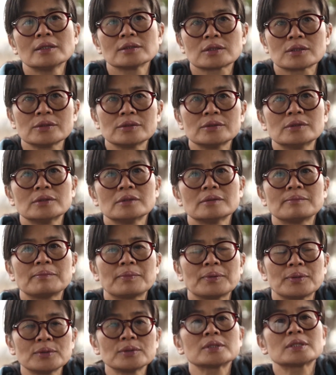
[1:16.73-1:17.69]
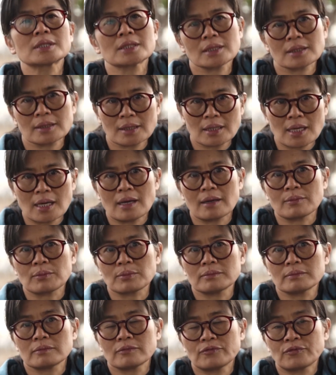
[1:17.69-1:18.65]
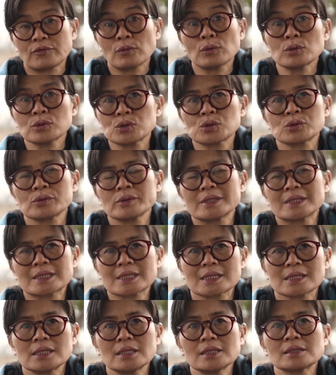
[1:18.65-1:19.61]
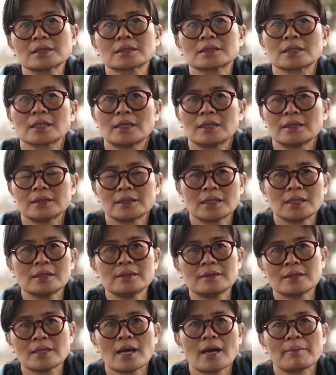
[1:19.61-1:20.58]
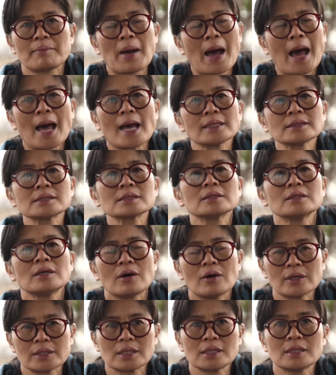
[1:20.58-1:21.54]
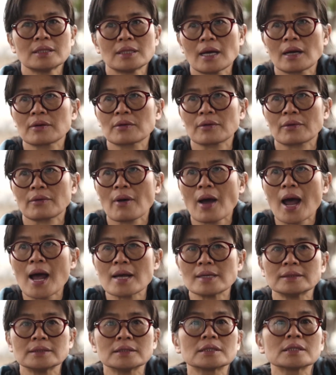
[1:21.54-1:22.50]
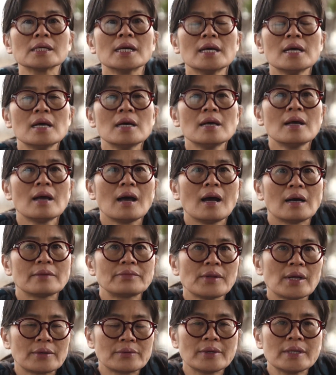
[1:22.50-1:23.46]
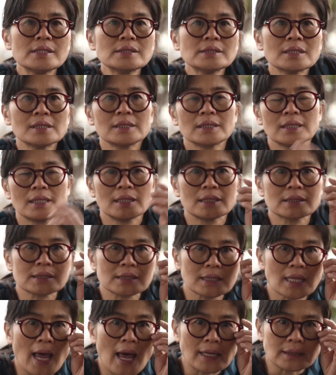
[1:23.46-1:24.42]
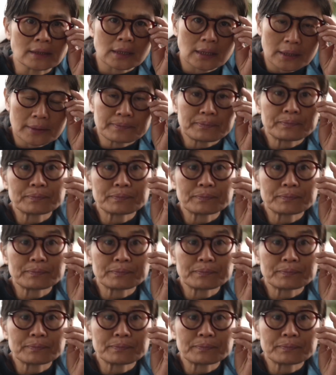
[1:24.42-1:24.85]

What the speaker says: to put the fruit tree seeds in the pot or in the ground. The reason is that